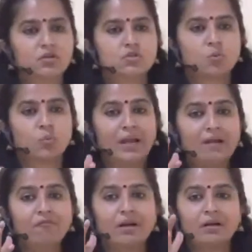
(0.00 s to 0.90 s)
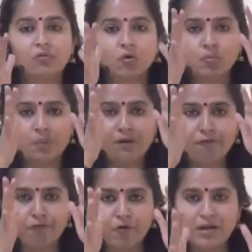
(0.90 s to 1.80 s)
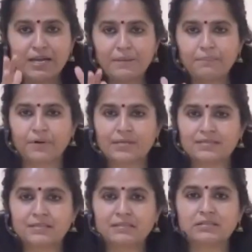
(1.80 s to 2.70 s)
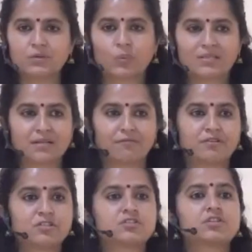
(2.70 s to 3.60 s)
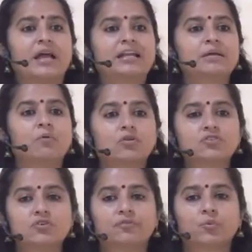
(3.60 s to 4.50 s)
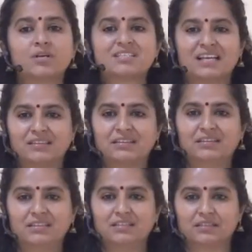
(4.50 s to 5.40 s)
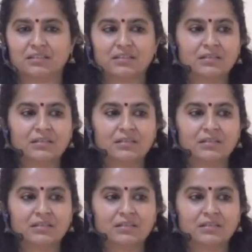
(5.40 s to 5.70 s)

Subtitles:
So when one could be fully present in oneself, which is the etymology of the word satya.